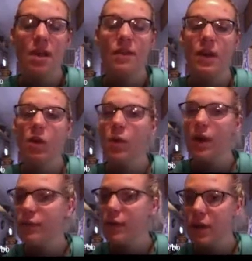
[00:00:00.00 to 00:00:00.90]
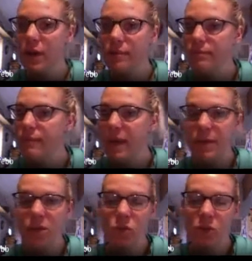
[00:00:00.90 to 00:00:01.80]
They go away for maybe a
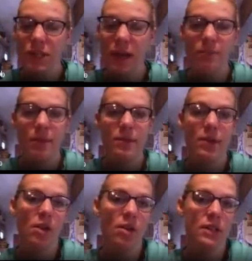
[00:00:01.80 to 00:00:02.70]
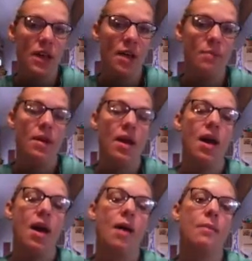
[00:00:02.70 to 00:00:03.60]
short time, maybe a long time,
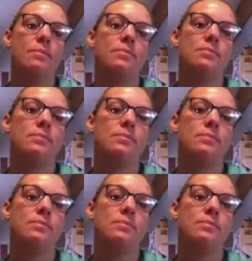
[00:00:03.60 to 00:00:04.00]
but those